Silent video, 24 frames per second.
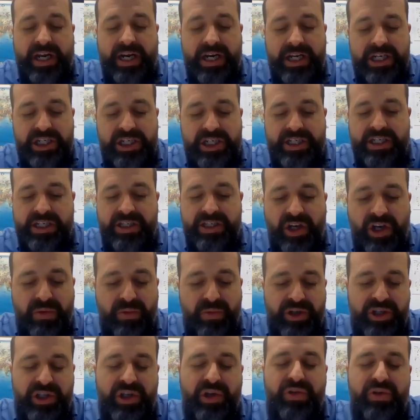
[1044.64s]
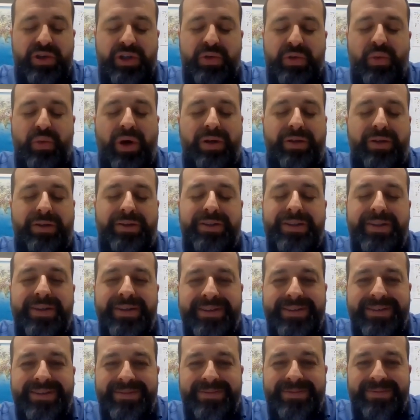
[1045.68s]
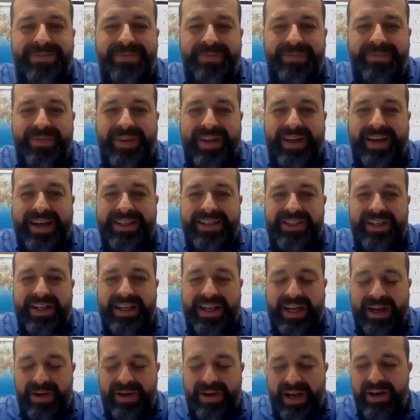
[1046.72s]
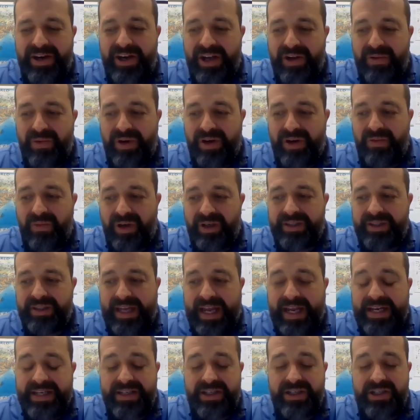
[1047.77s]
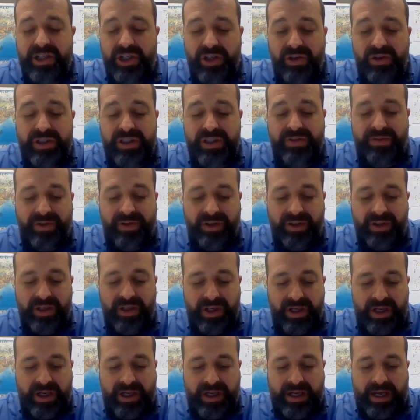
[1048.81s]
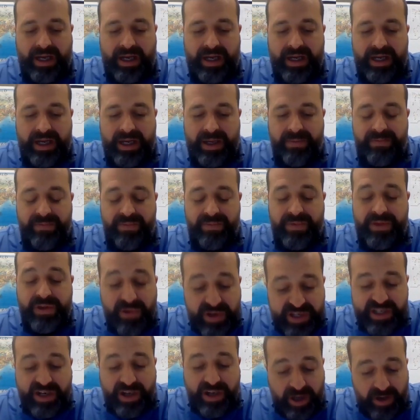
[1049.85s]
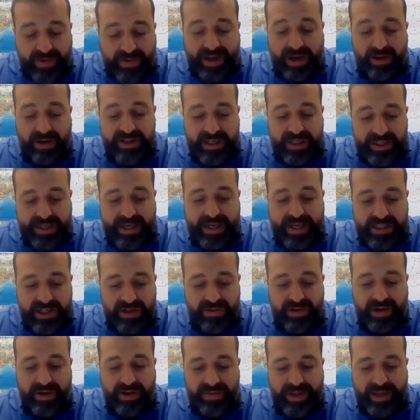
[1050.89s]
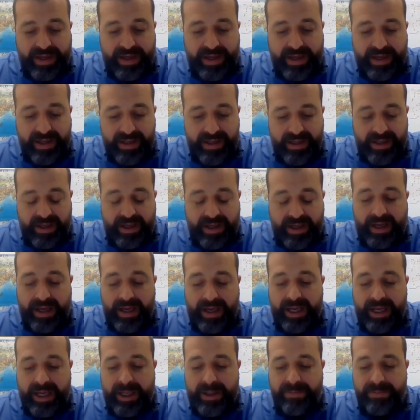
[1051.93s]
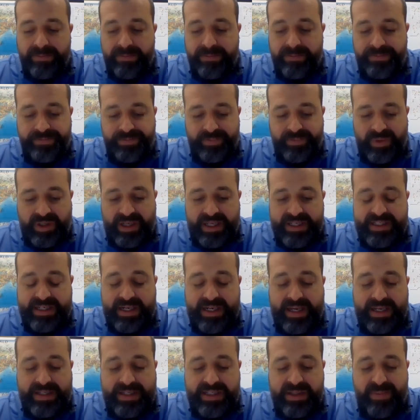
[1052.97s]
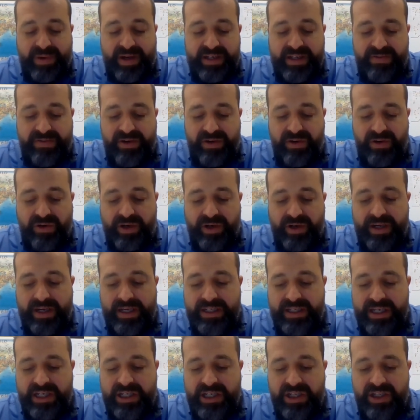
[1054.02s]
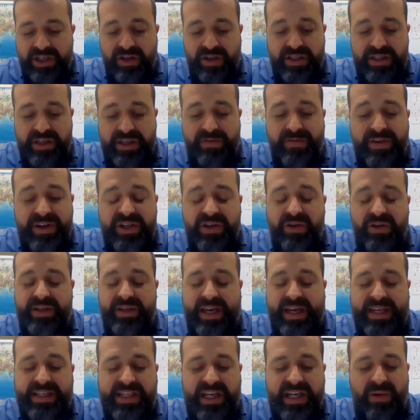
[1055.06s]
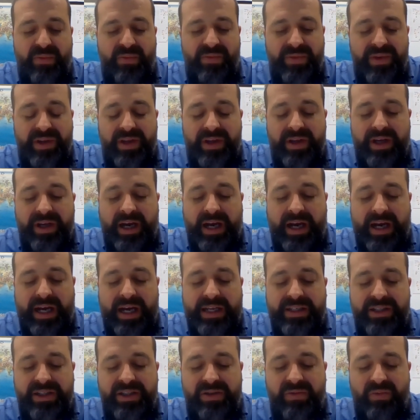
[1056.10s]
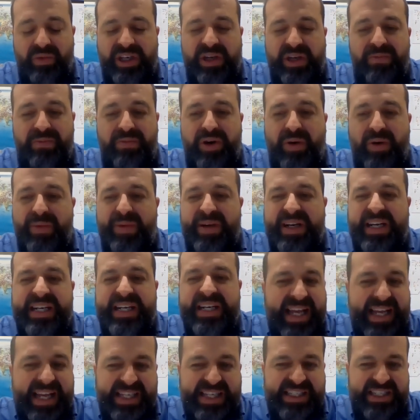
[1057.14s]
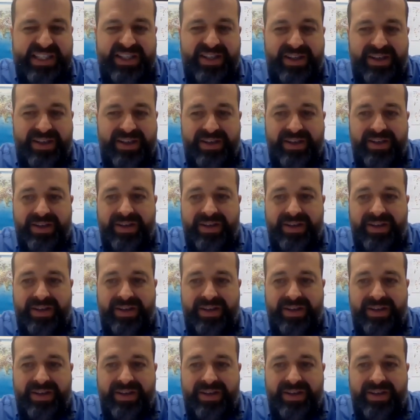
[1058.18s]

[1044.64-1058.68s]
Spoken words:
challenges is knowing what users want. Actually, and knowing what data is useful. There is a lot of housing data out there. It's collected by different organisations. So there's official data, and we can probably list